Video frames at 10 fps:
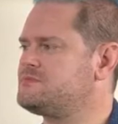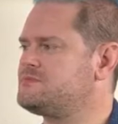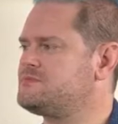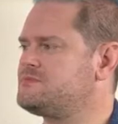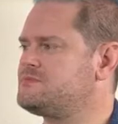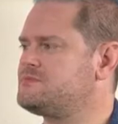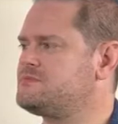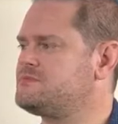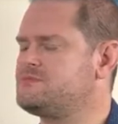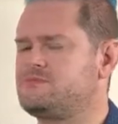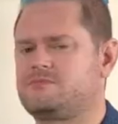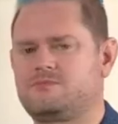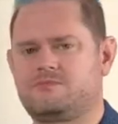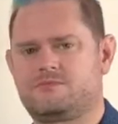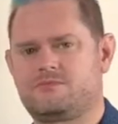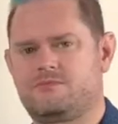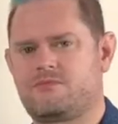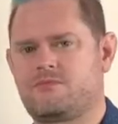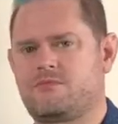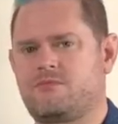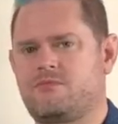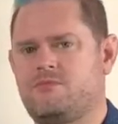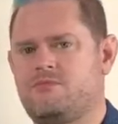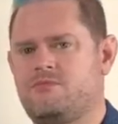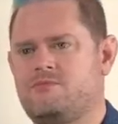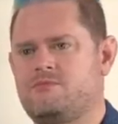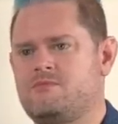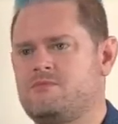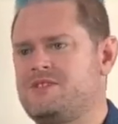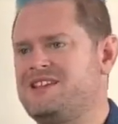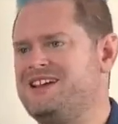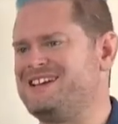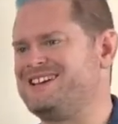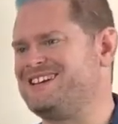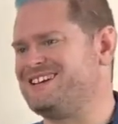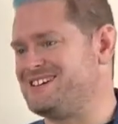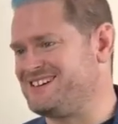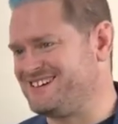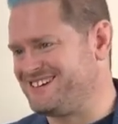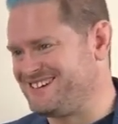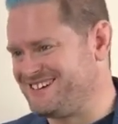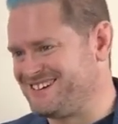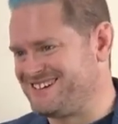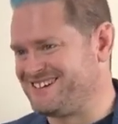The person shown says nothing.